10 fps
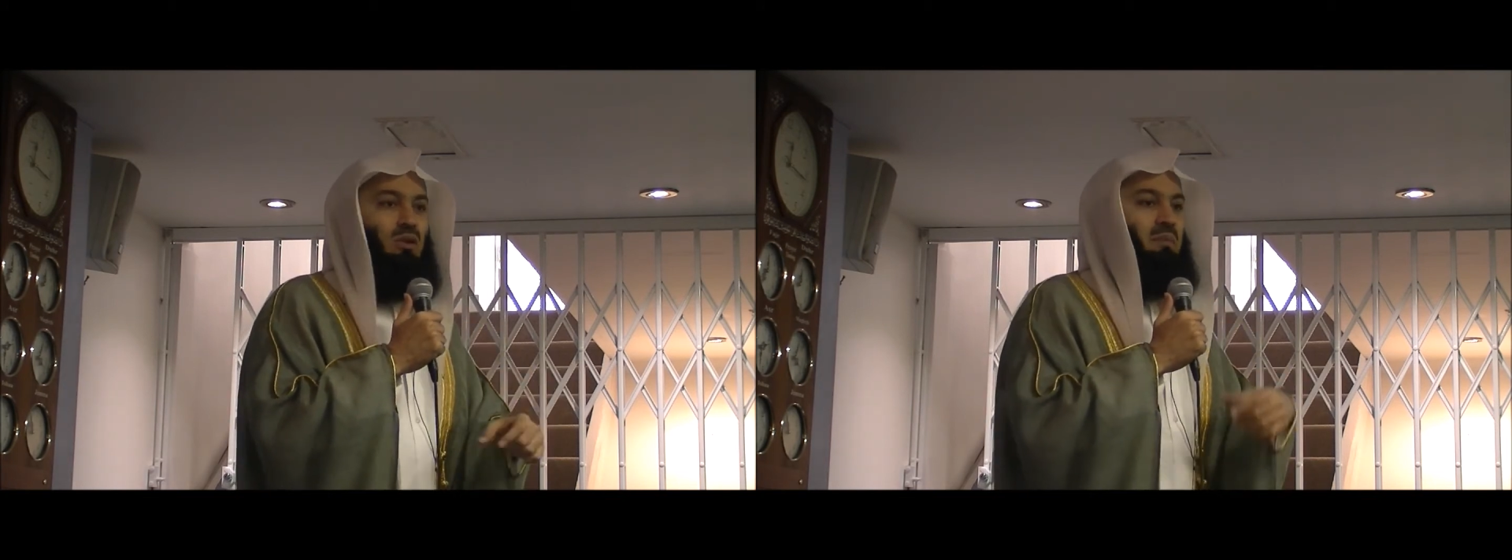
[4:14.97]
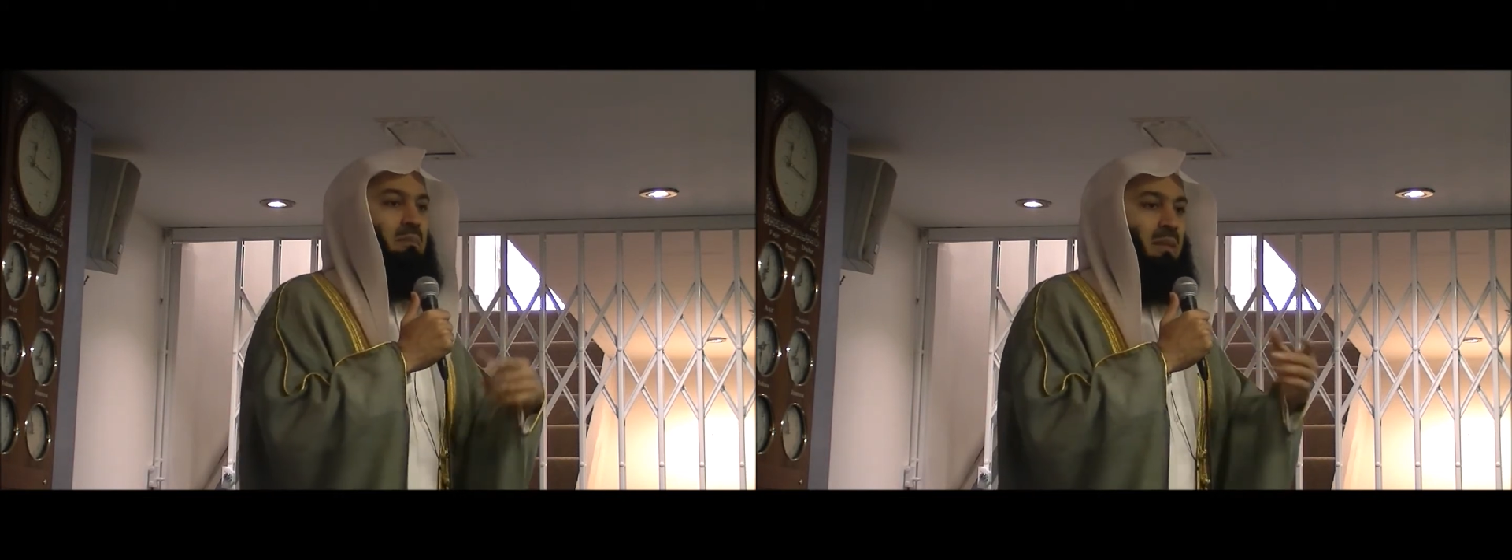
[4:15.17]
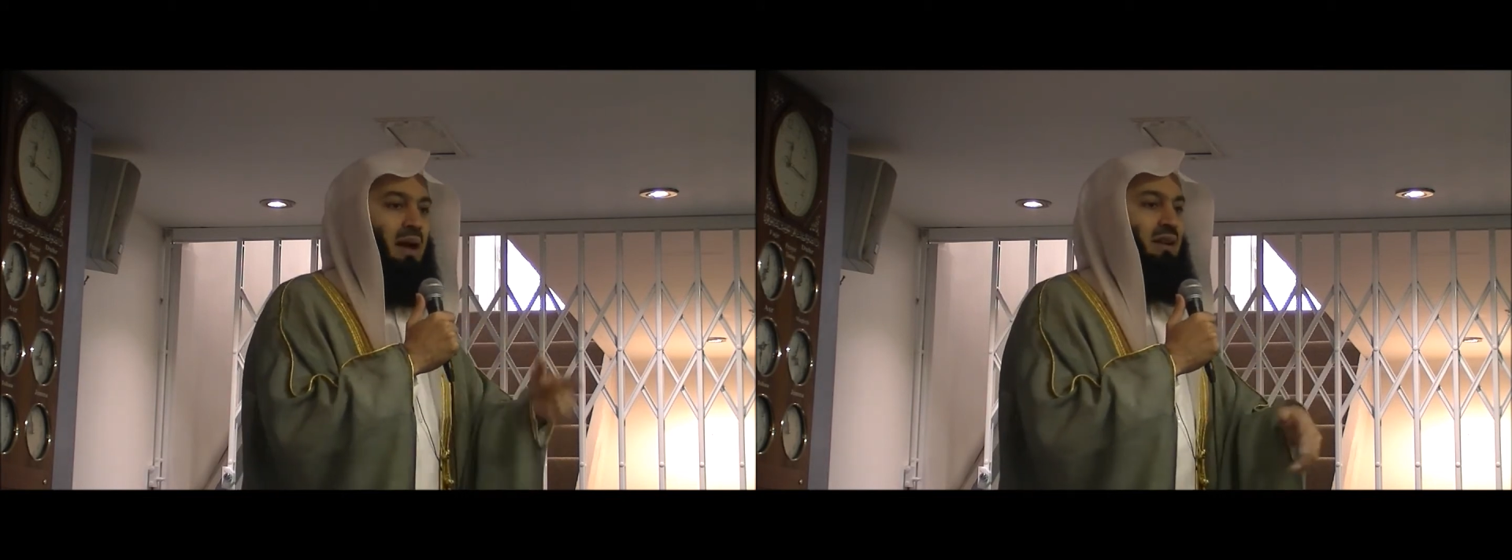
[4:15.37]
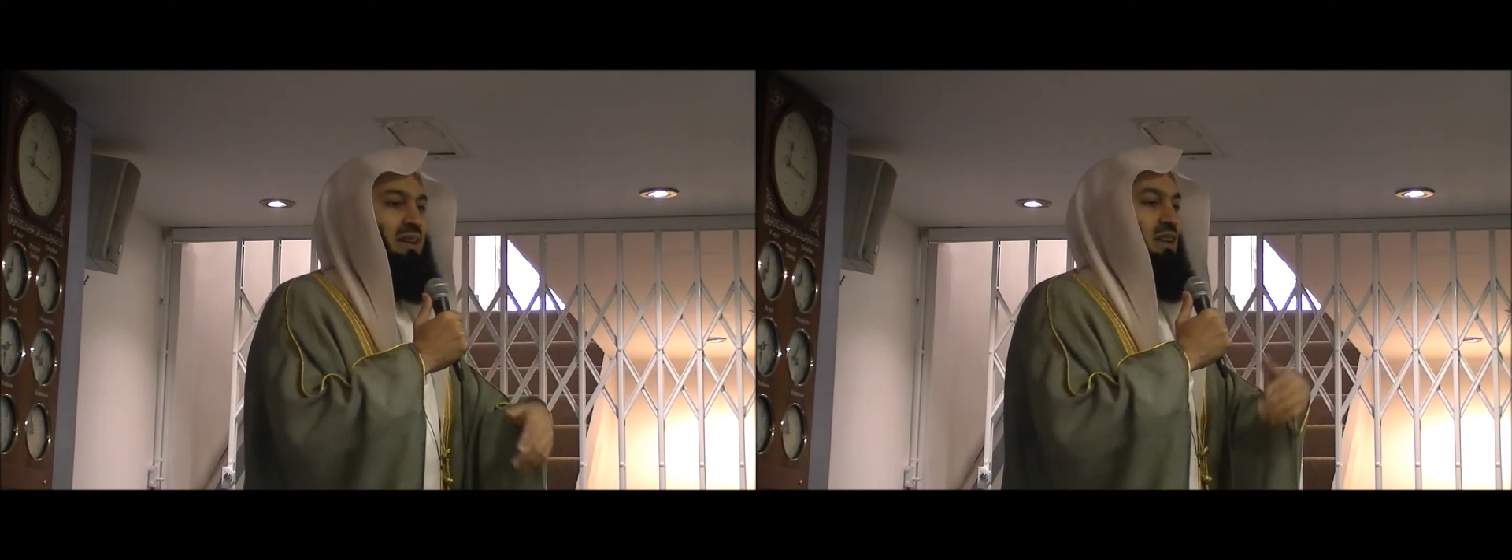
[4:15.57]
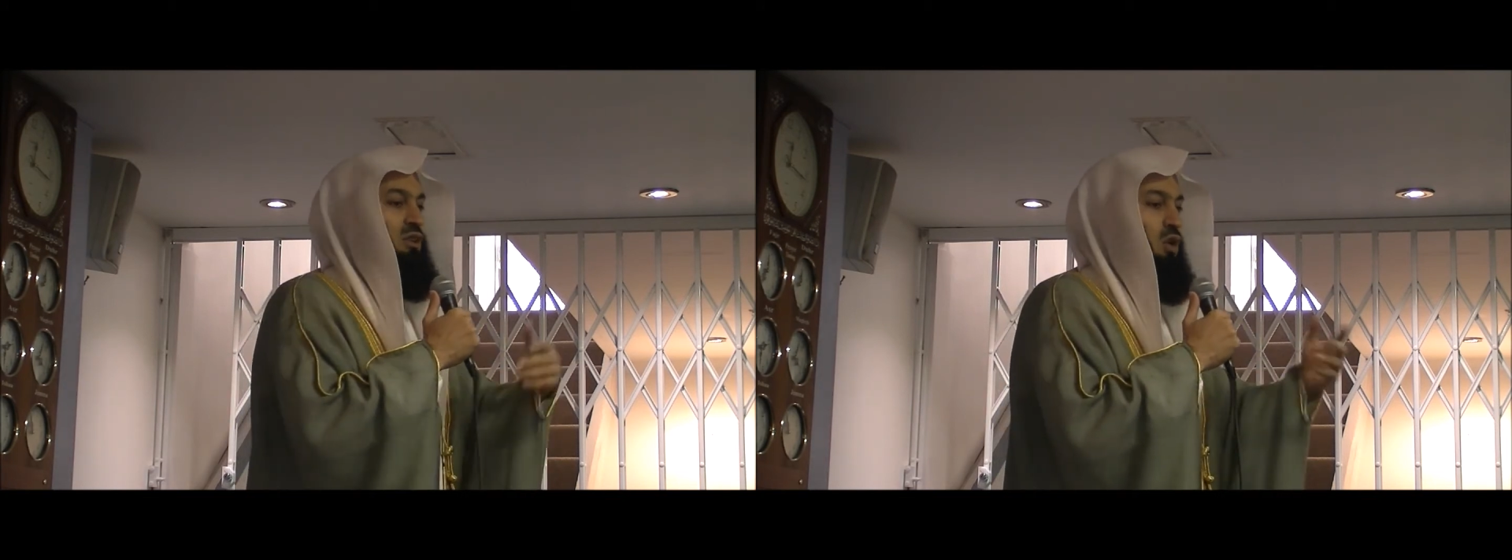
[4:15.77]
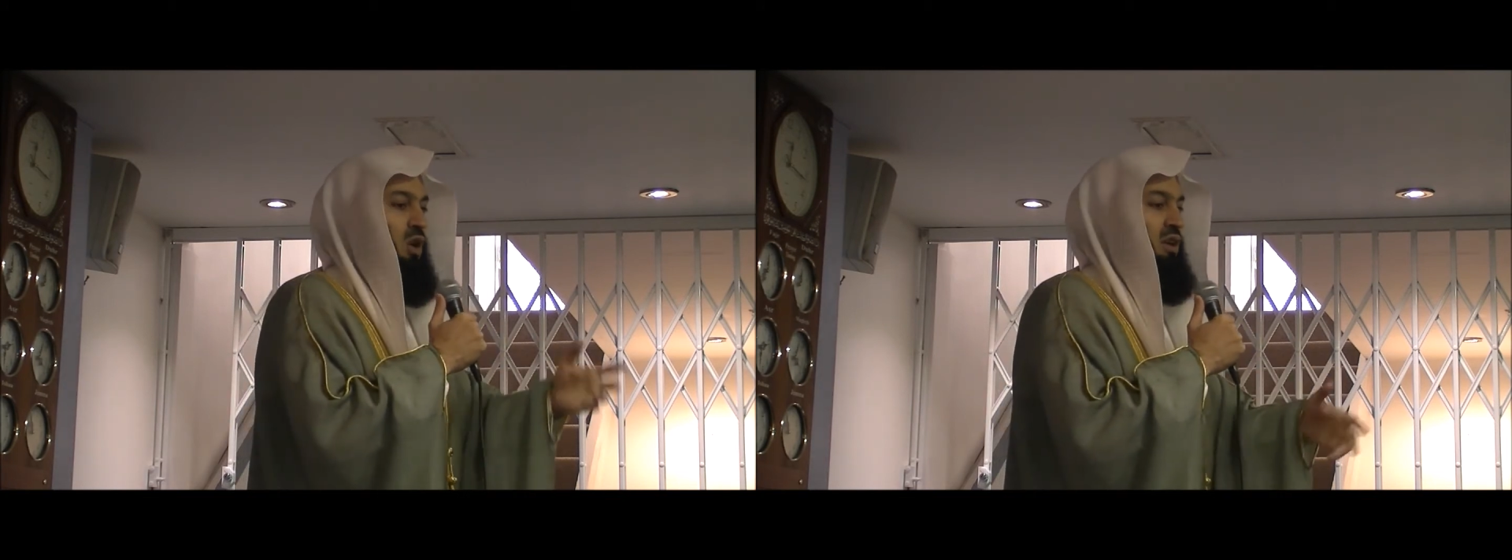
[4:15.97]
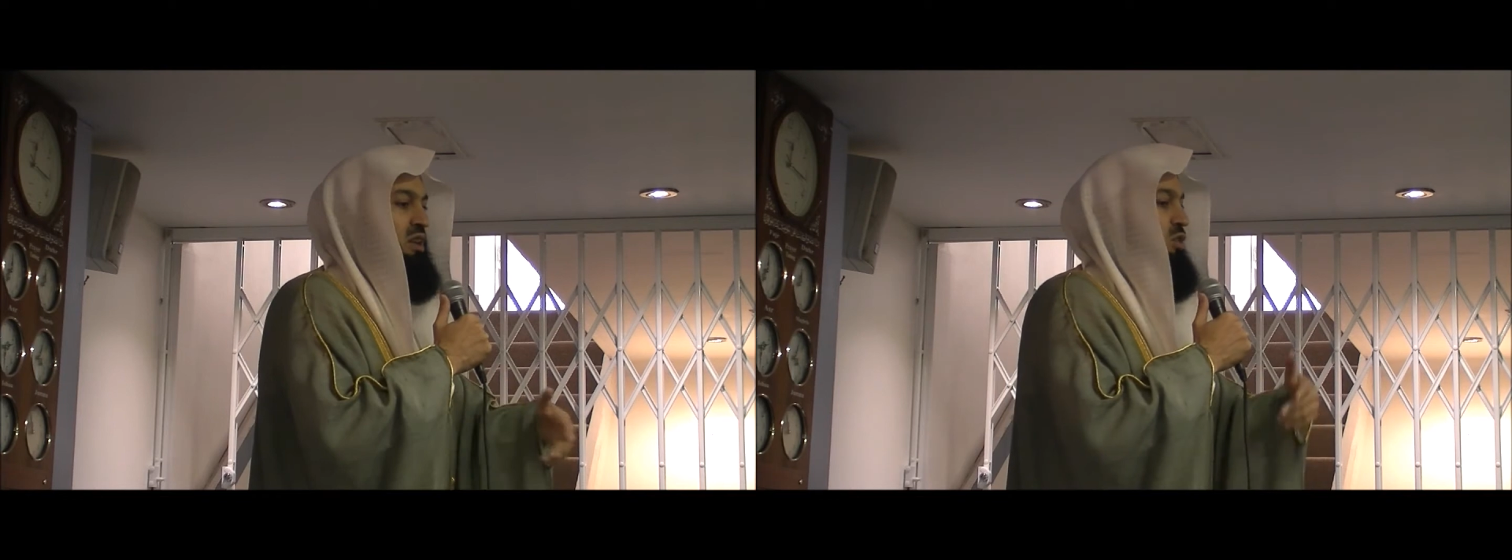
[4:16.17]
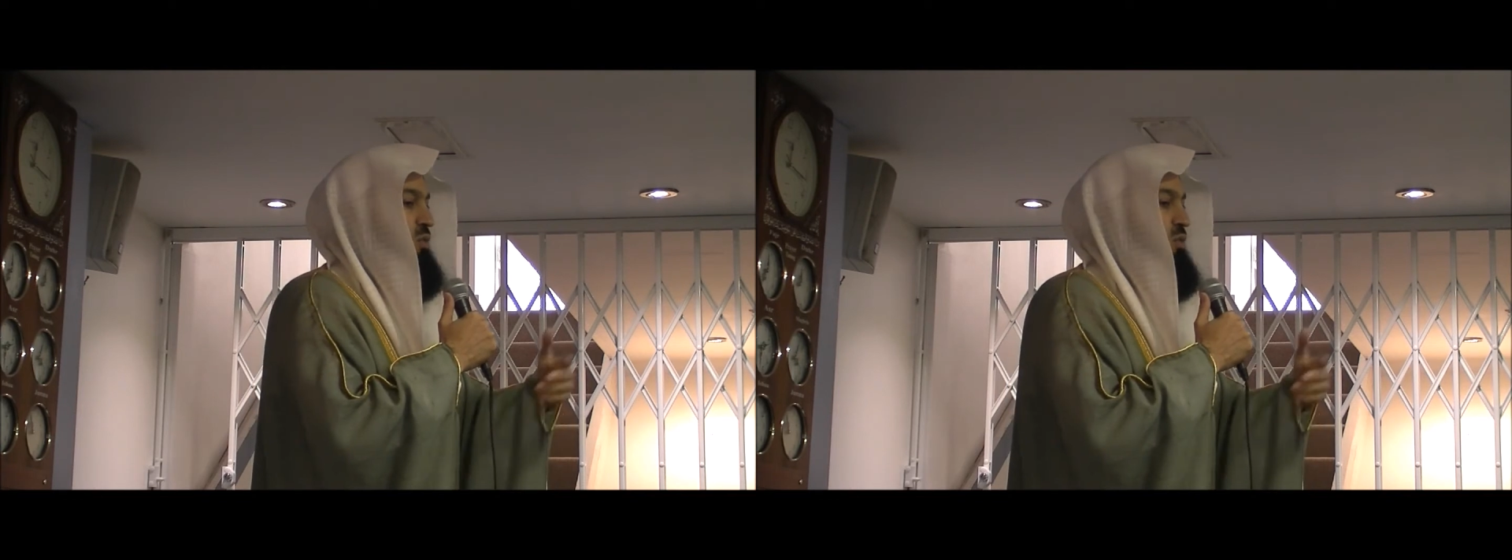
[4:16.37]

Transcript: will be married and gone, and you